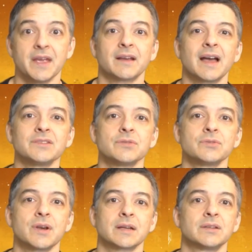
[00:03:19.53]
Guys are
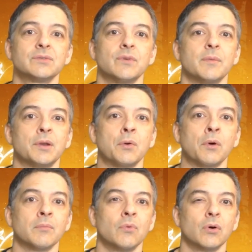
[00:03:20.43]
attracted to women who
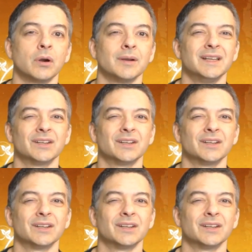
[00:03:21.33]
are more